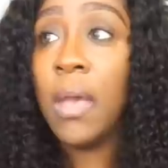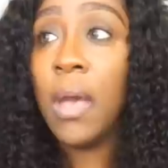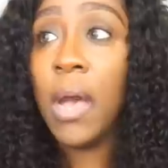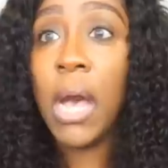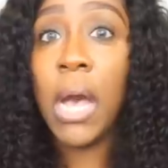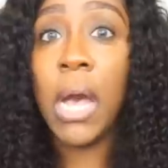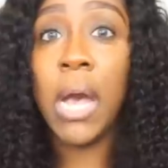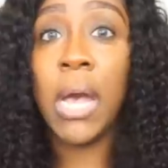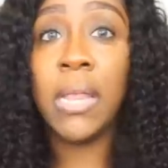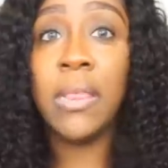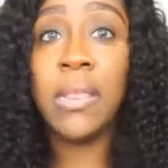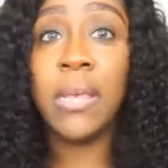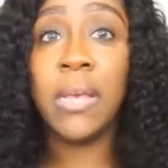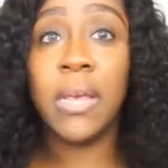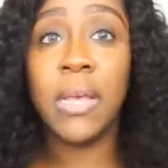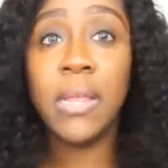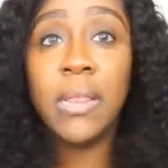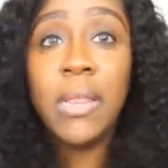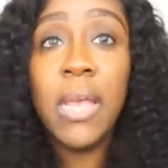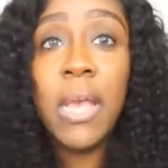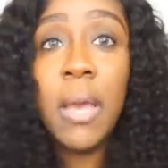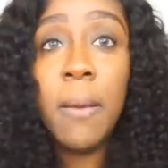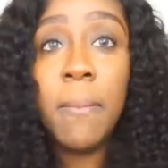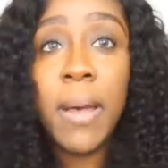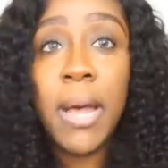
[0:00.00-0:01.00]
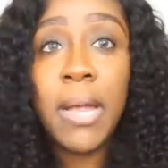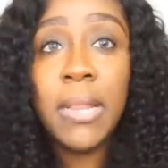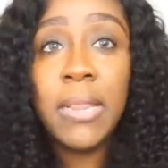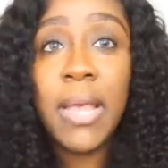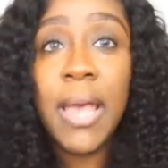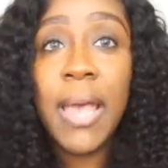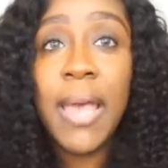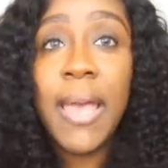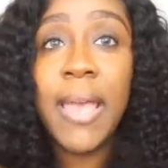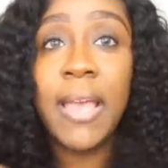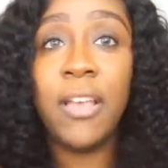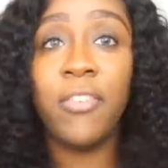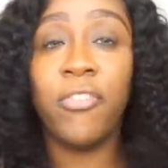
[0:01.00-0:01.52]
The good thing about
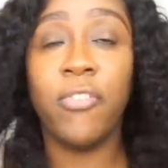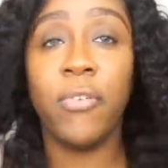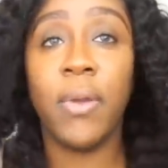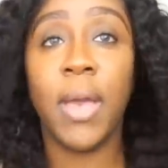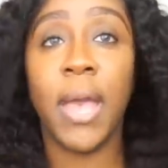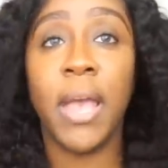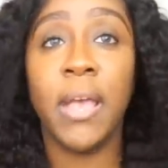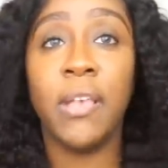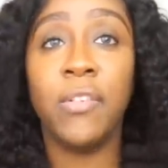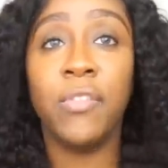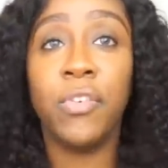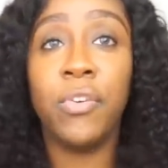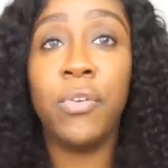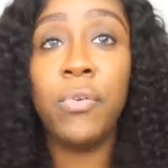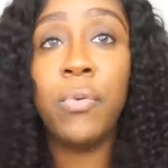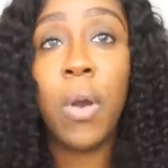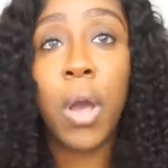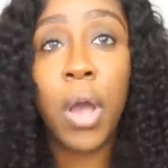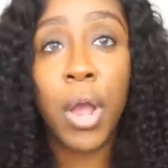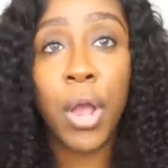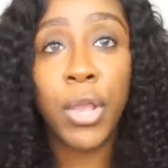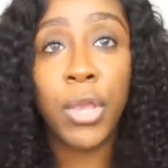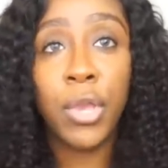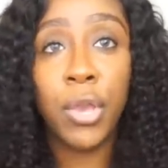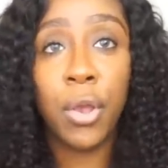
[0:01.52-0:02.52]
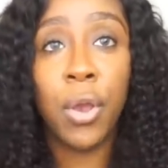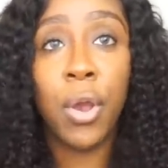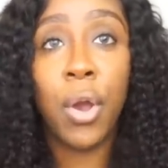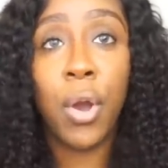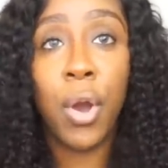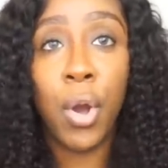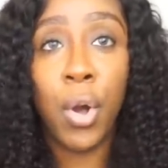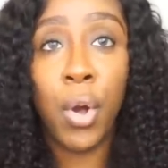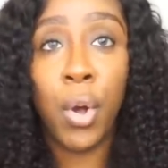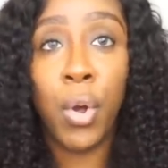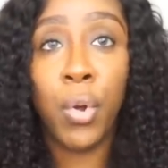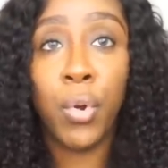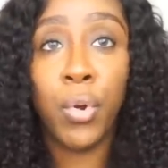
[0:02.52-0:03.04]
that is, you guys, you are your
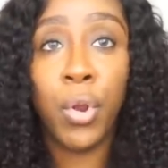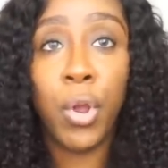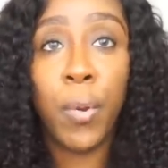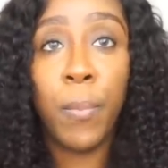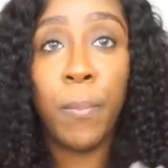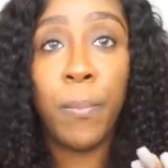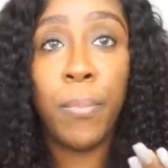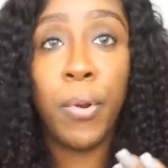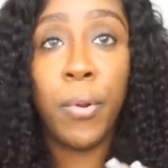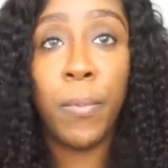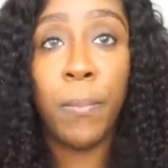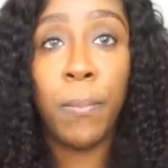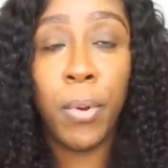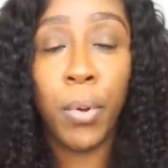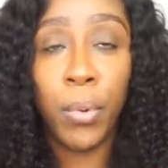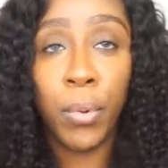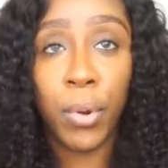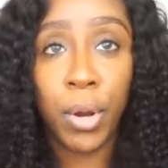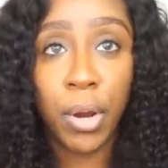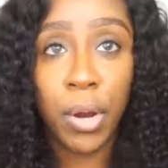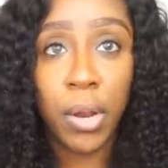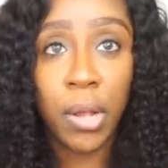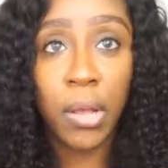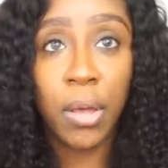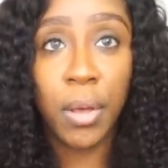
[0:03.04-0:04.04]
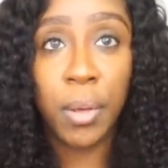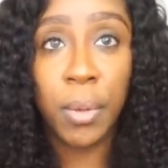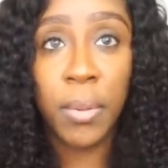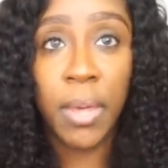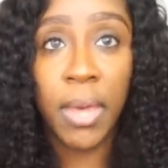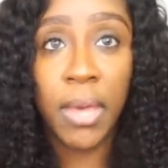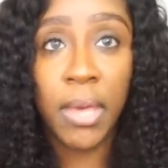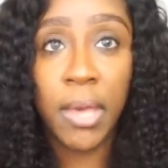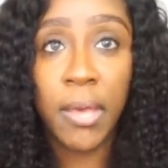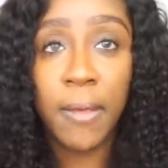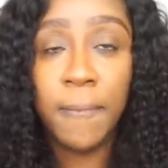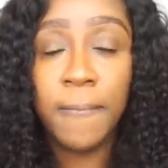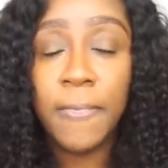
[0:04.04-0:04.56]
own promoter.
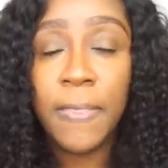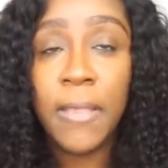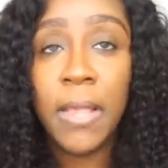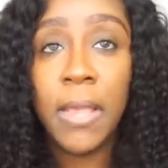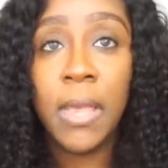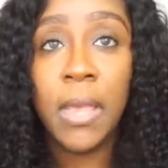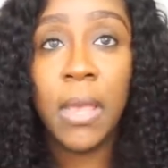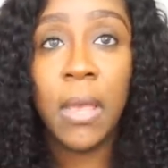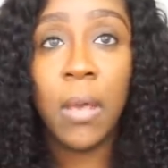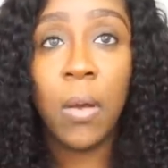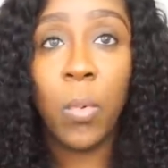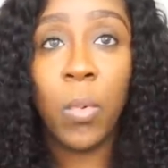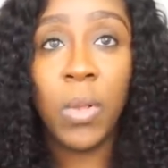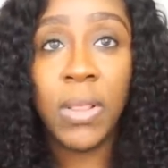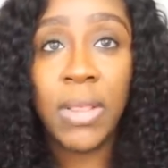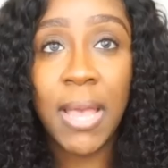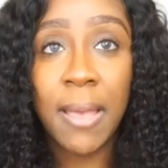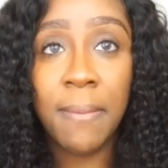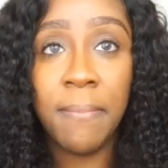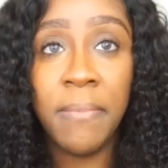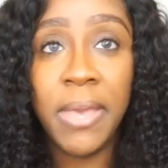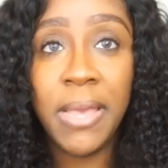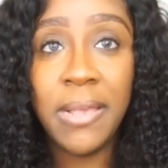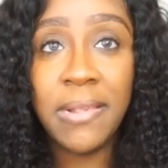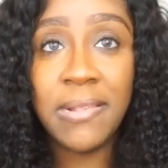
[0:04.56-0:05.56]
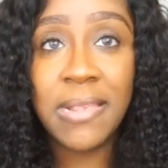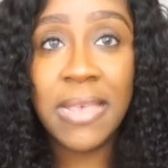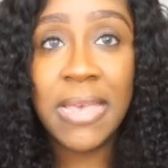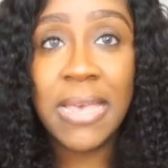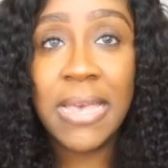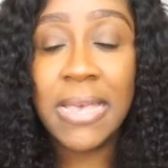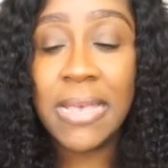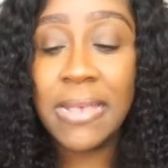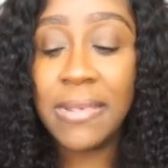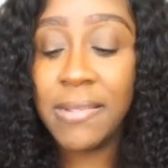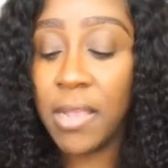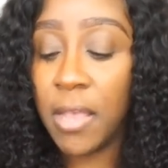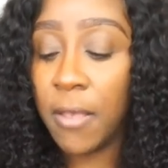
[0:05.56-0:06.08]
Okay, what that means
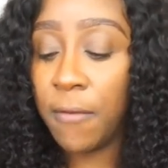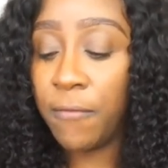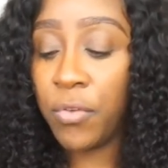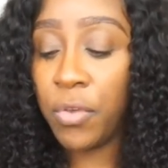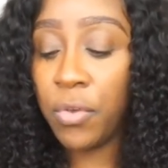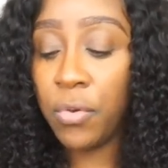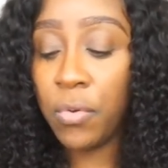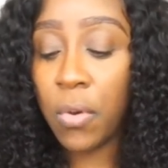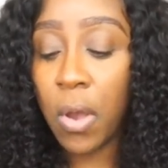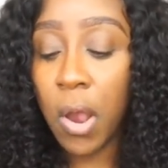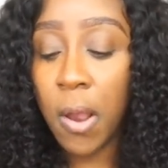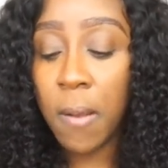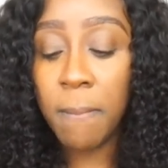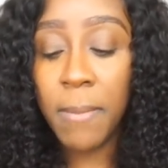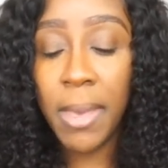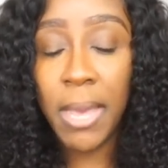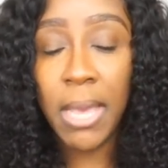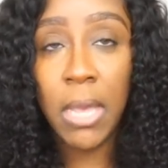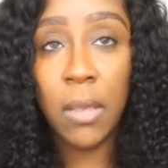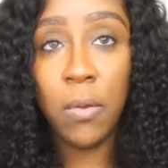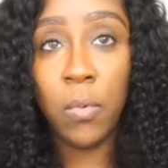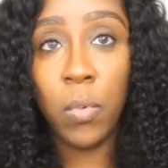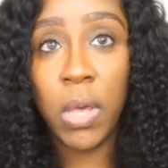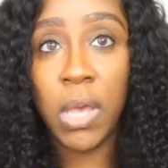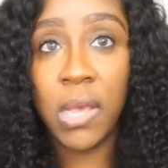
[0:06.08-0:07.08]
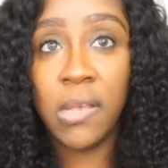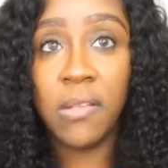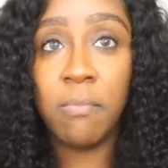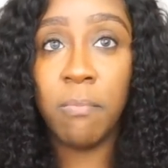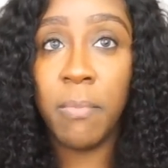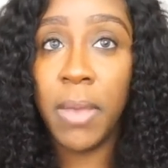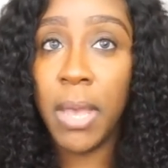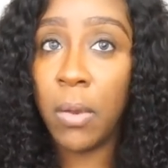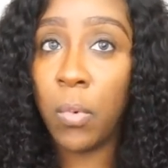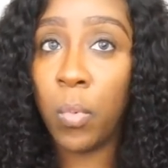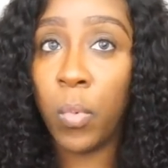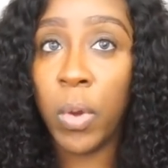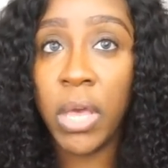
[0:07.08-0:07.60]
is, if you are making wigs,
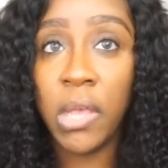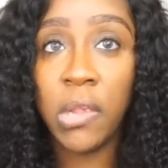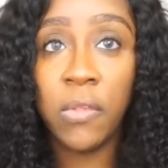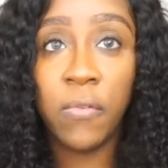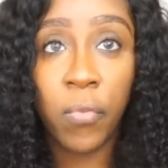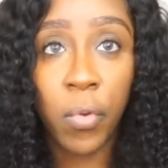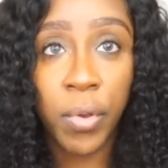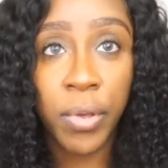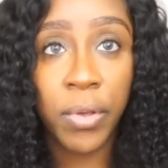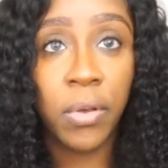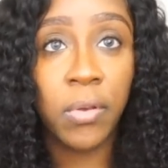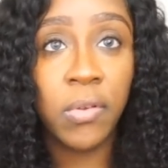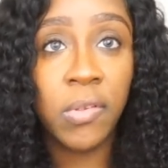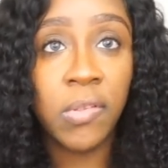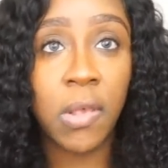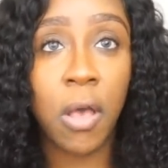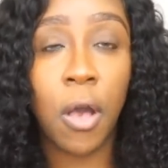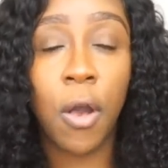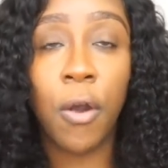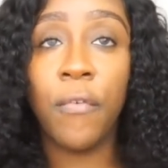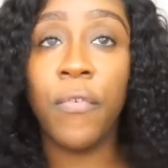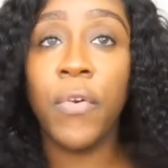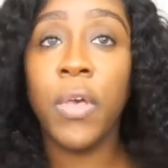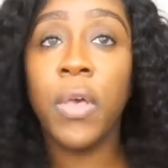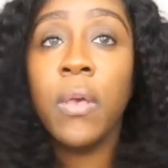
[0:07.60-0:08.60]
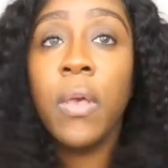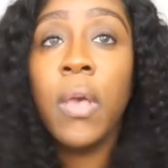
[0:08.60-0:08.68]
make wigs for yourself.